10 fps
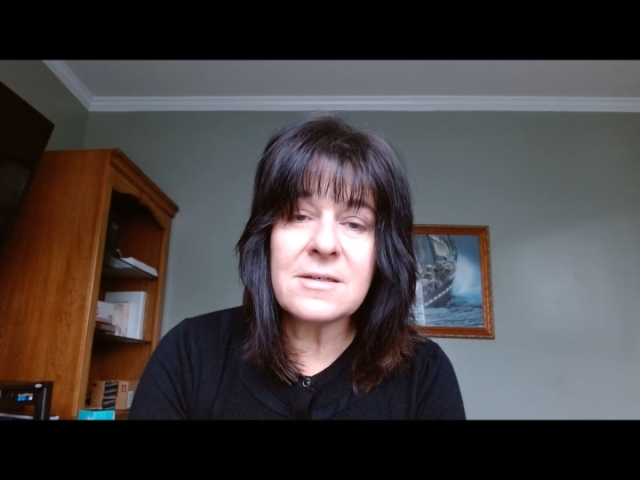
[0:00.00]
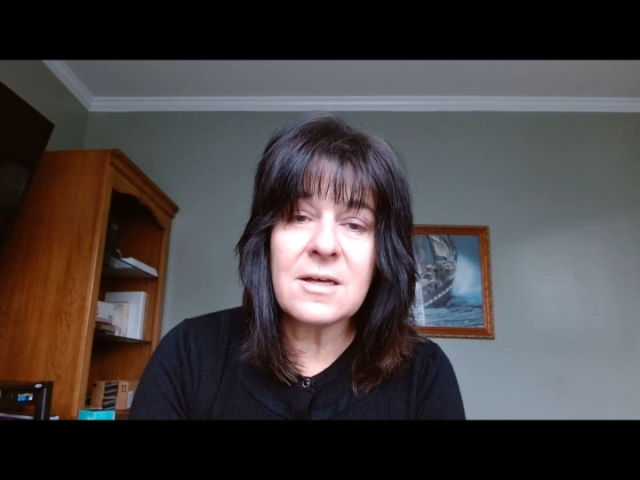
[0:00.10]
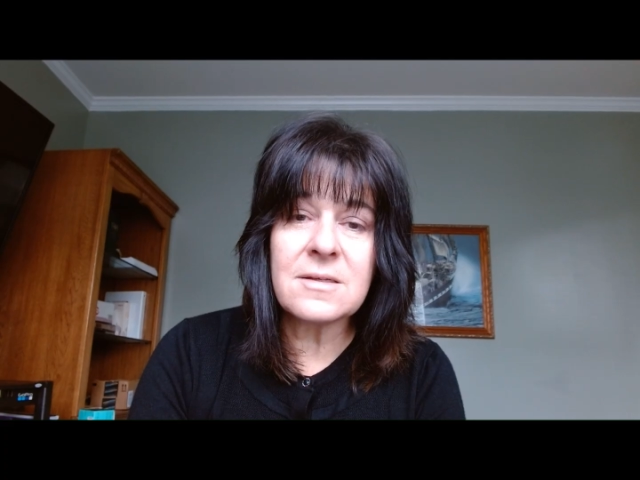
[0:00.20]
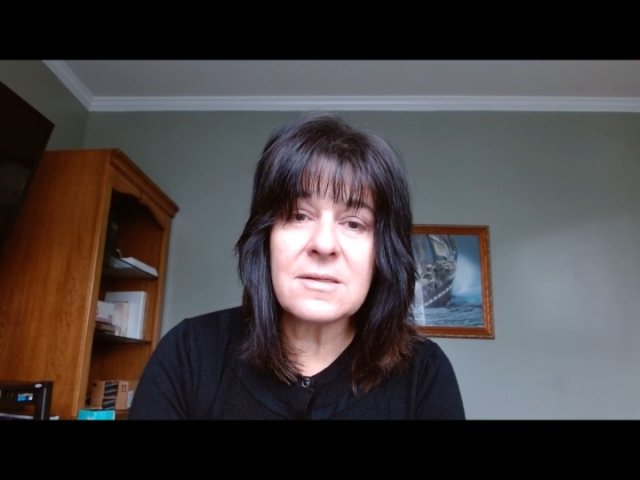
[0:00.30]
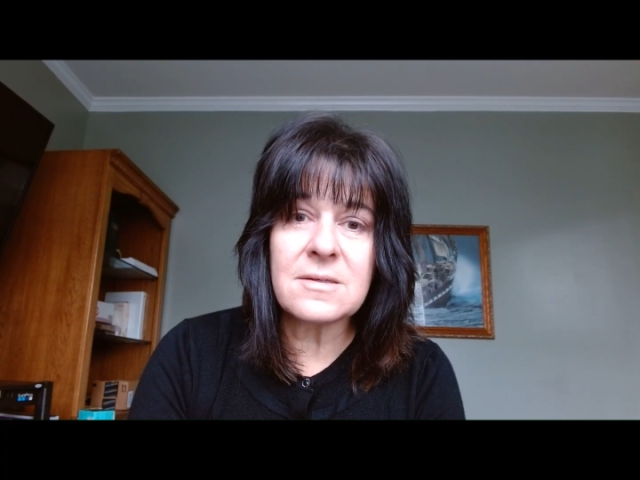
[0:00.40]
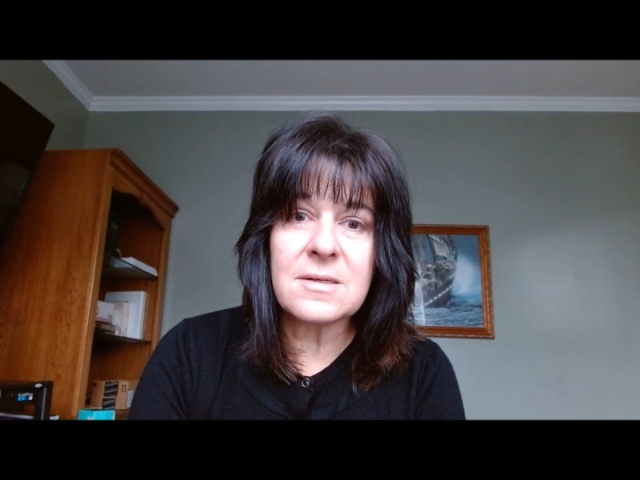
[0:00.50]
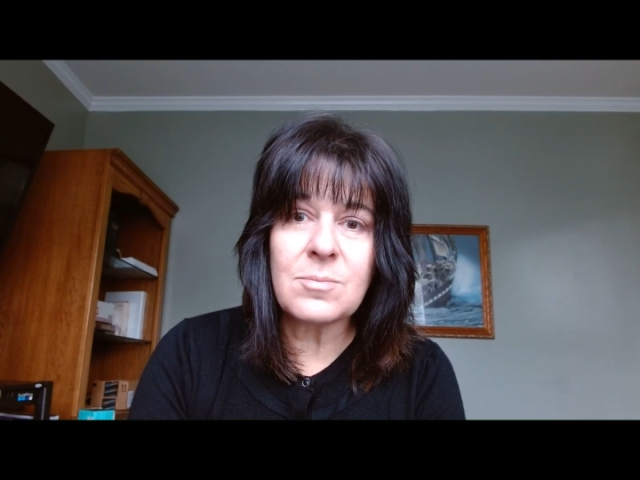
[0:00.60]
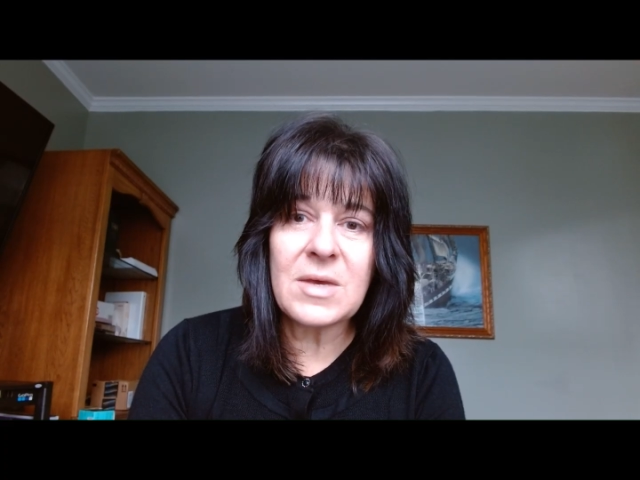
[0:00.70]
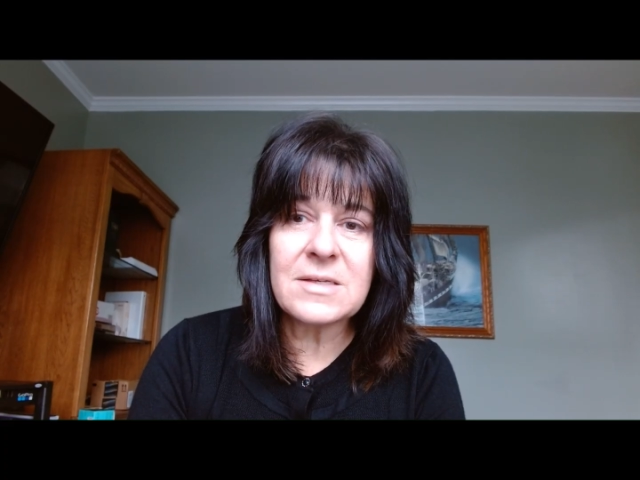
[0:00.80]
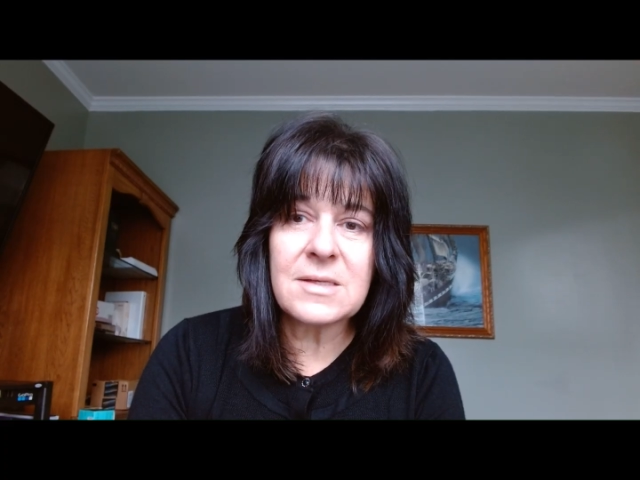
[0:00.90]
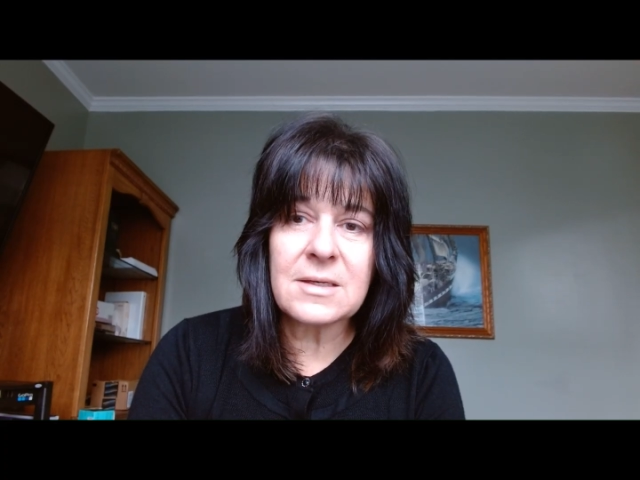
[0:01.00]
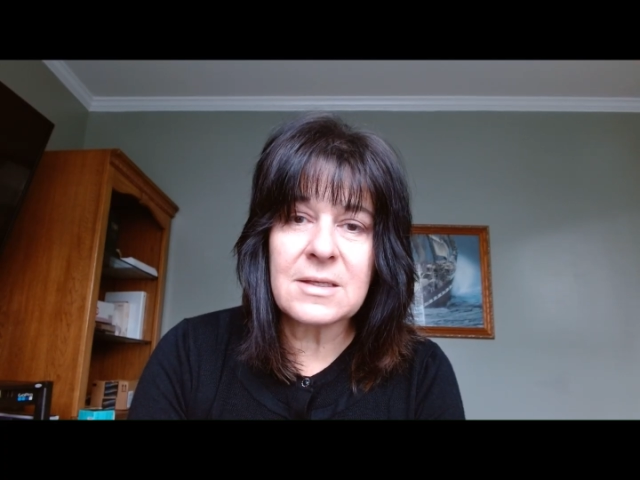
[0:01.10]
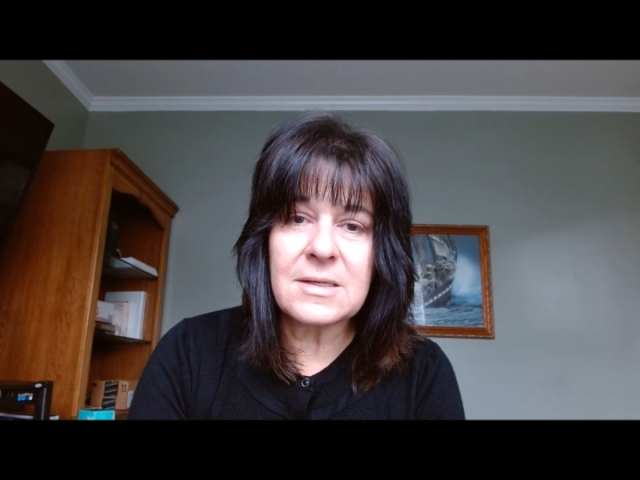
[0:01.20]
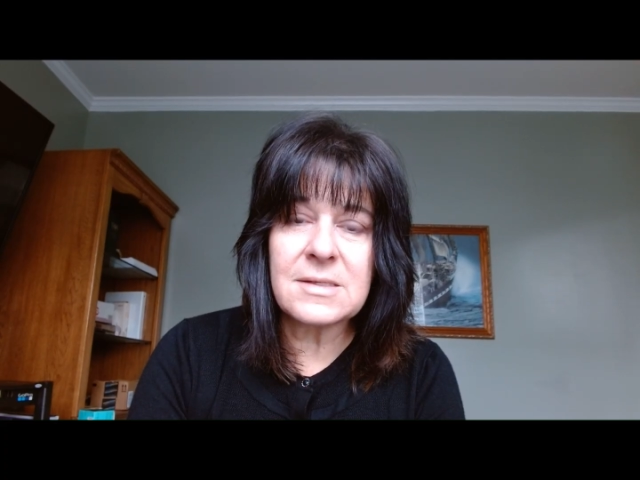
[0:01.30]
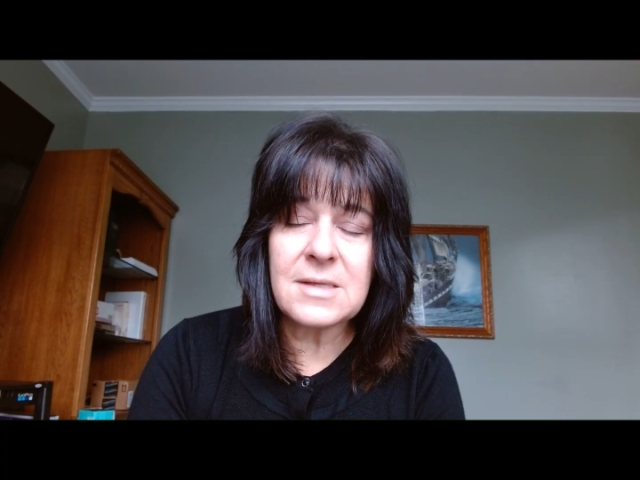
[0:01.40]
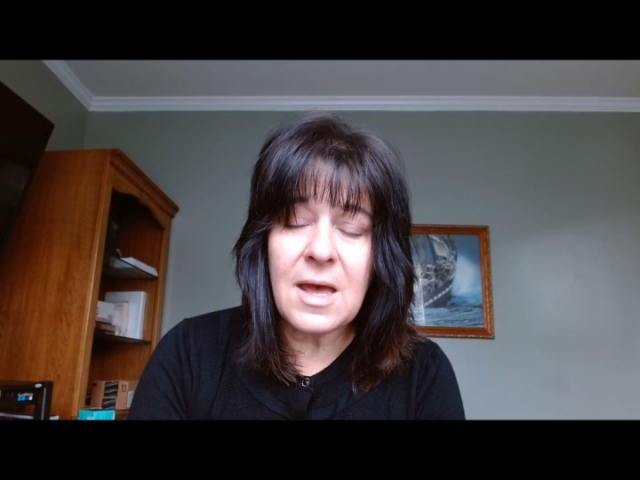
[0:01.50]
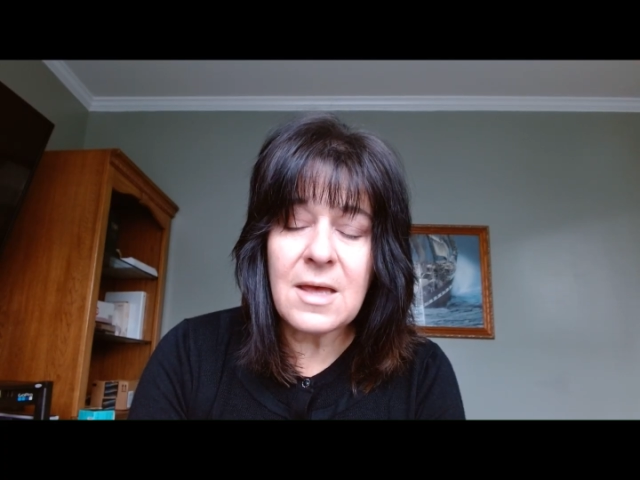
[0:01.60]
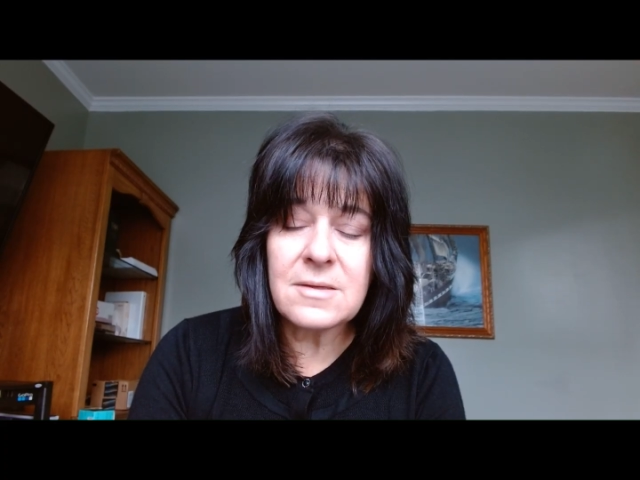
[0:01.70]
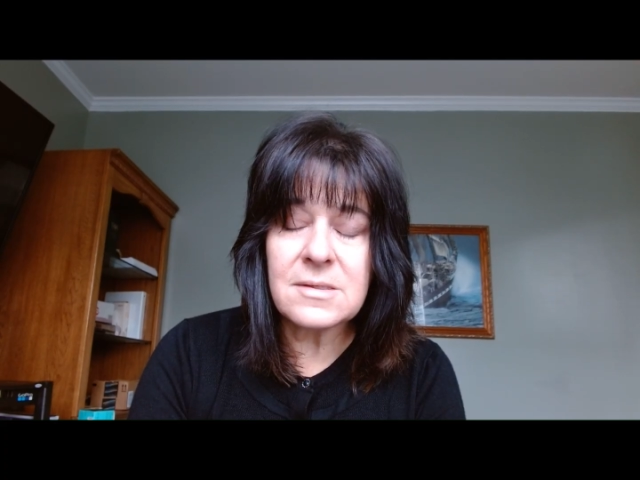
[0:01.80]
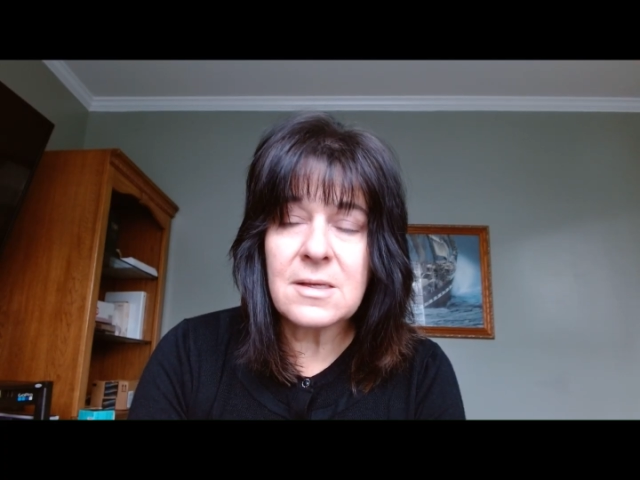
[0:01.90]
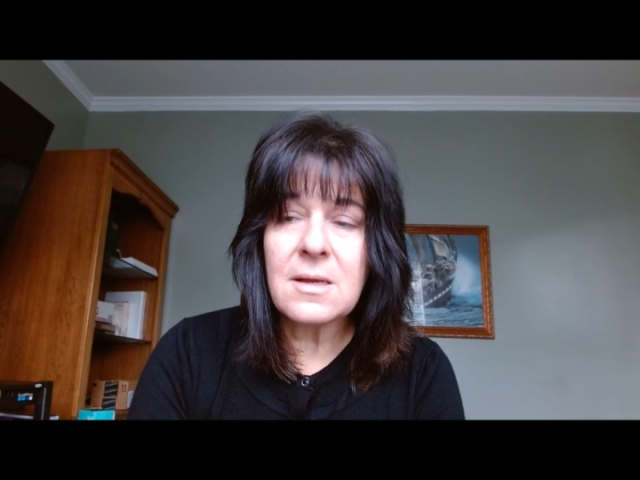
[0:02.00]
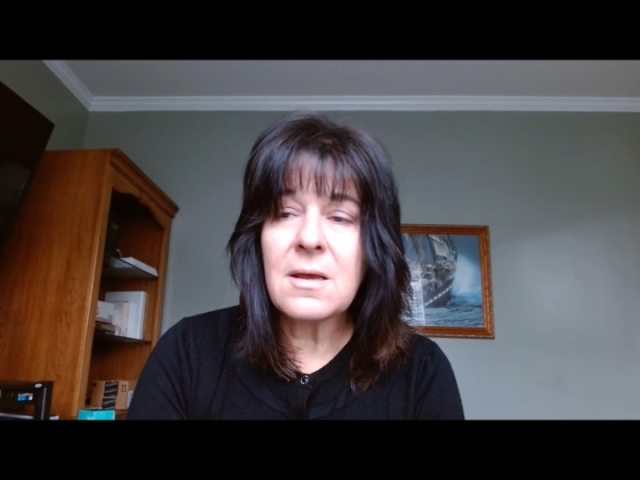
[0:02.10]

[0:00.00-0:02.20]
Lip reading: does is it basically says,